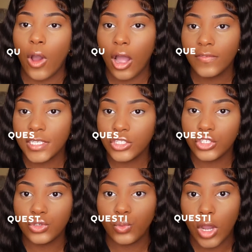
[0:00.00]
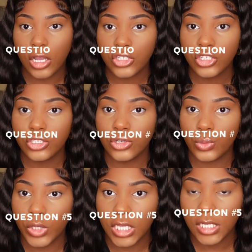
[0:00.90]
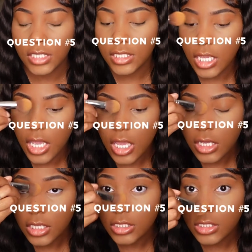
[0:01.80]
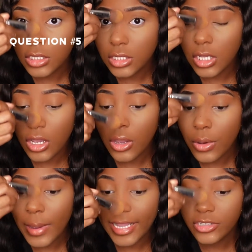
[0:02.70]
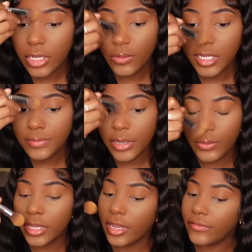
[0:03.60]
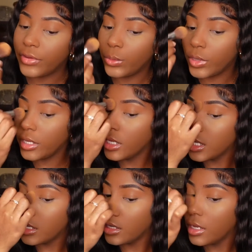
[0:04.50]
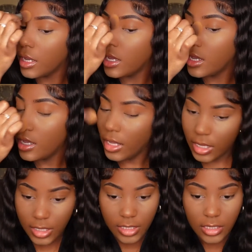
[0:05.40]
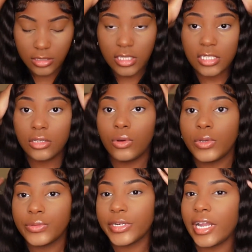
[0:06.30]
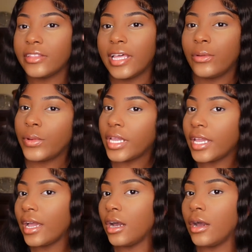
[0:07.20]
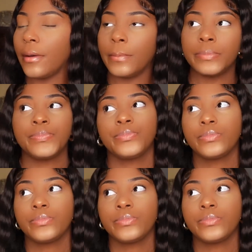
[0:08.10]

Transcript: often do you wash your wigs? So I try to wash my wig every week. It doesn't always work out that way. Um,